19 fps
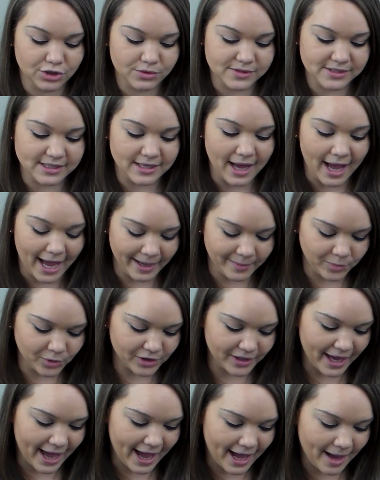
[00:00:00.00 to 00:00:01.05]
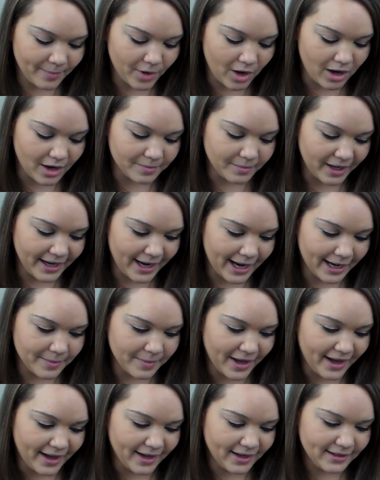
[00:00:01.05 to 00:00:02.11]
use the iBook app on my
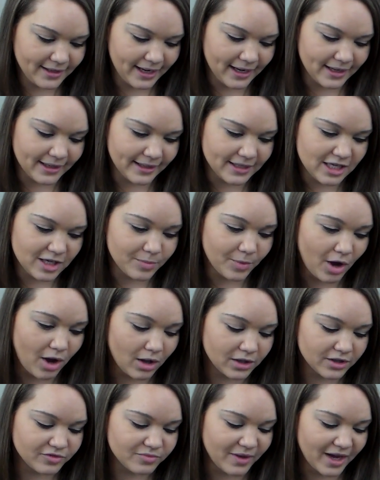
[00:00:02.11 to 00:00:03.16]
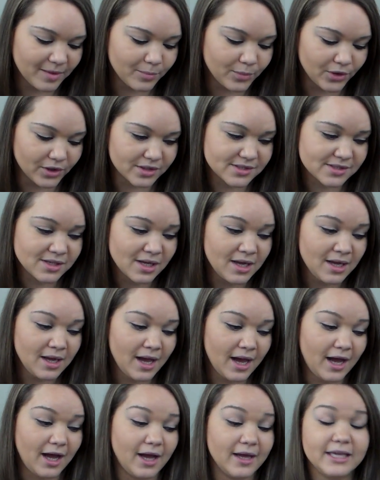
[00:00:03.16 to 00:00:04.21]
iPad, and I keep all of my books,
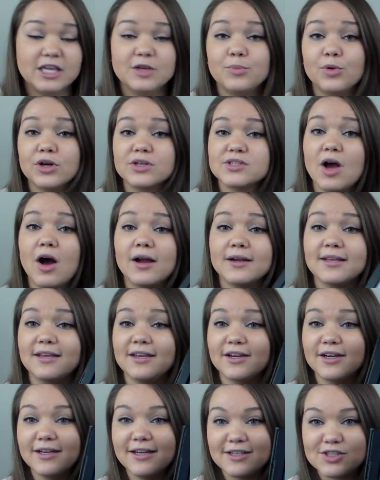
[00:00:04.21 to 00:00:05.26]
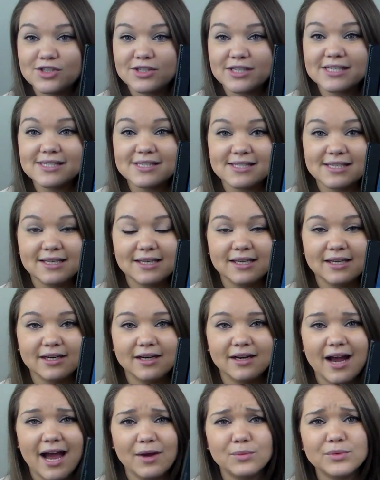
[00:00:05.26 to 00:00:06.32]
ebooks on here, as you can see
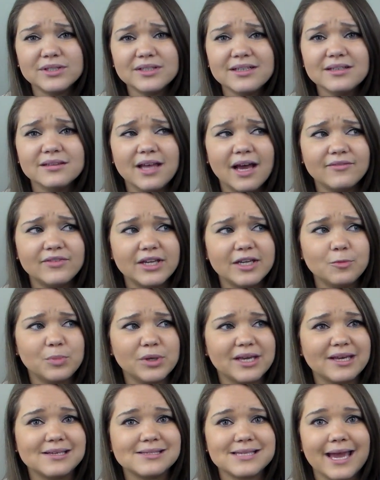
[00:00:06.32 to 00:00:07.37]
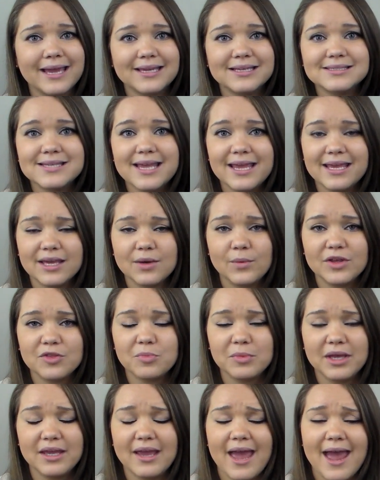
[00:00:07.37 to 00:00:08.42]
here. I really love it because I can take it with
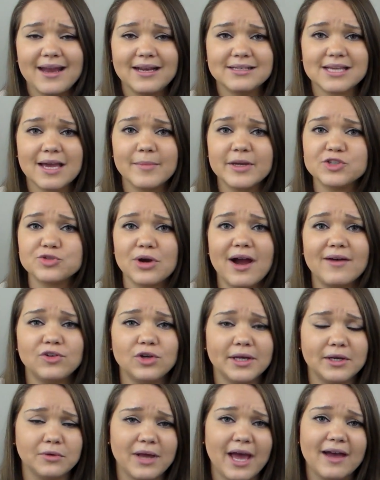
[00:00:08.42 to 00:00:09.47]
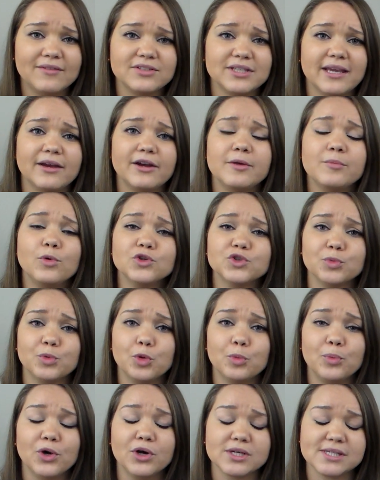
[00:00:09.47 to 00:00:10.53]
me anytime I travel. I don't have to carry
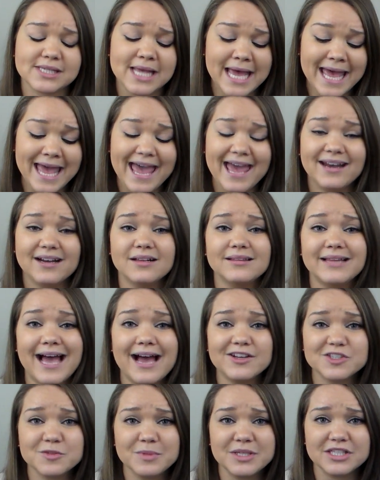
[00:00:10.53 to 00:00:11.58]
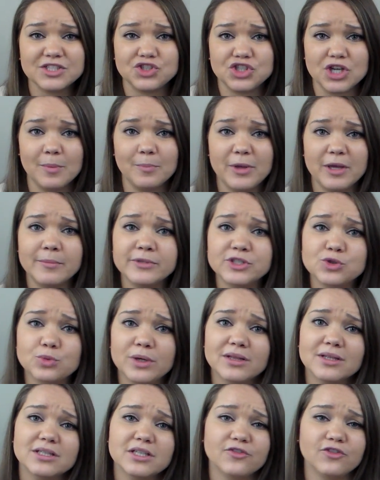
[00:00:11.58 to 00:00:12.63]
multiple books, and it allows me to jump in
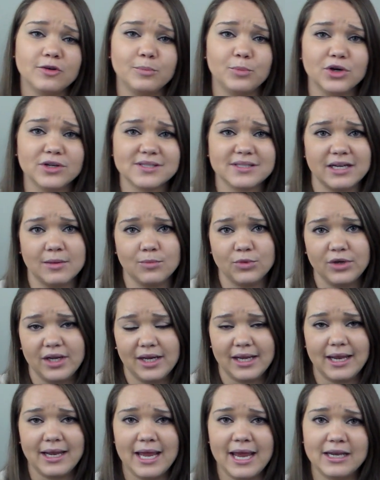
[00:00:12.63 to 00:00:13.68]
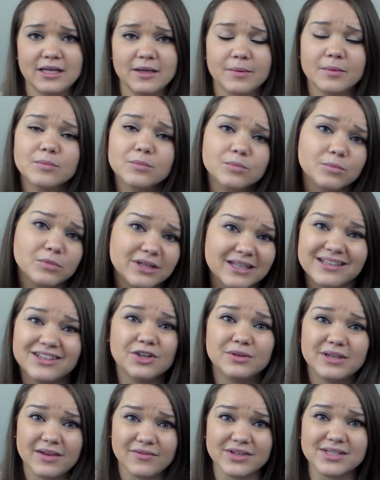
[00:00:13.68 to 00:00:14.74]
between the different books that I'm reading at any
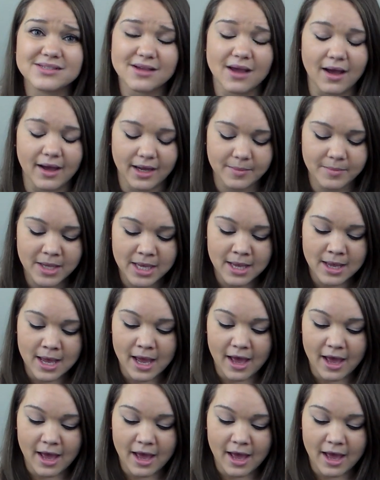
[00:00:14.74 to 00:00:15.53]
given time.